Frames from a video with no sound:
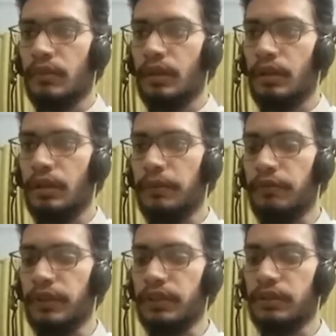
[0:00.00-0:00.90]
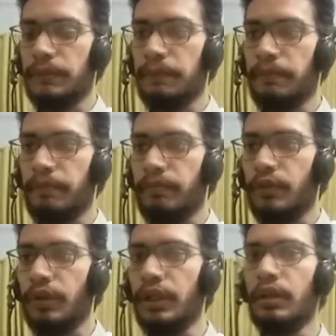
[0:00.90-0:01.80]
upper fence,
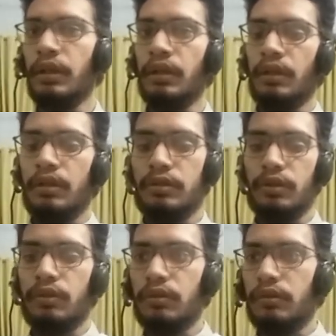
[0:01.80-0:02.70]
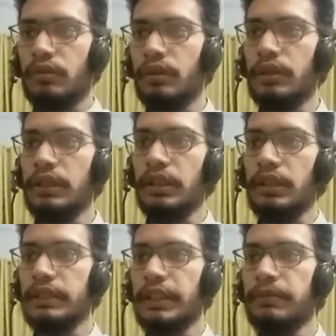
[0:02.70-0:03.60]
right? So these are
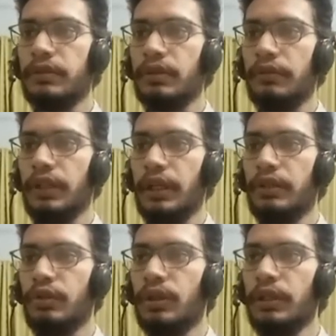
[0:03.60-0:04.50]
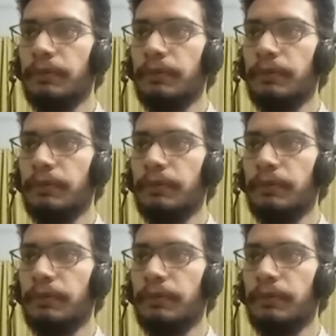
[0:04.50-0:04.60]
the steps of the IQR.